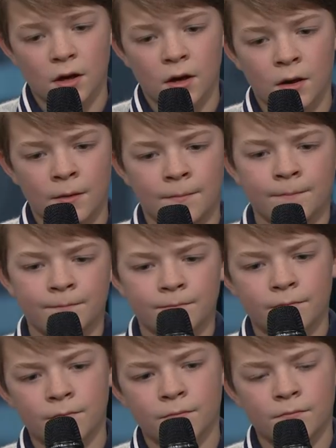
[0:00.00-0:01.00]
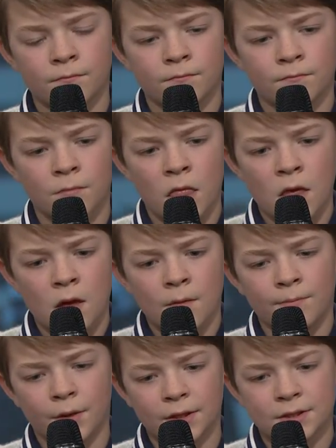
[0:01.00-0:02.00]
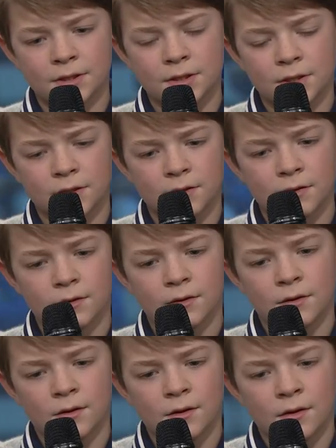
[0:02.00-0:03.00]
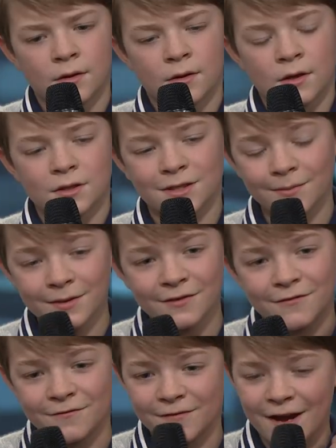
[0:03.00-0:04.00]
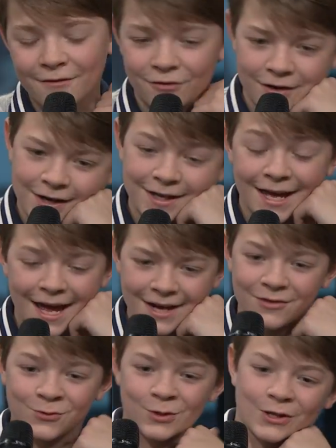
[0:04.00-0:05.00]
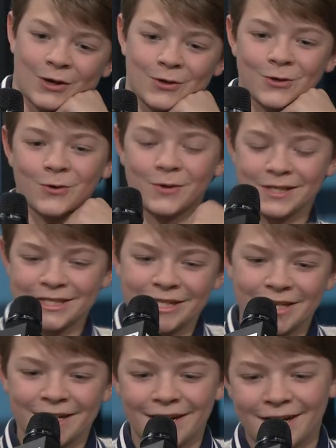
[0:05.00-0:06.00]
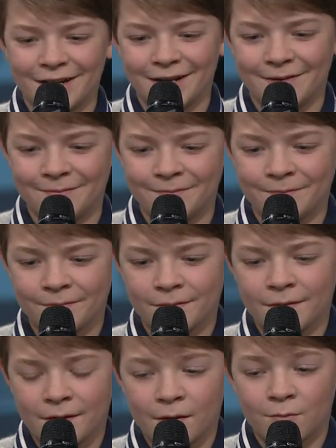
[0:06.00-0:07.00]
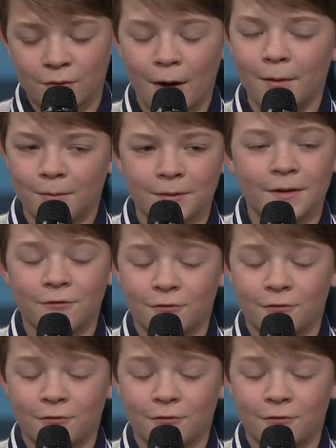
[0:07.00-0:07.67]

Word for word: um, but something favorite again, a really hard question. Um, probably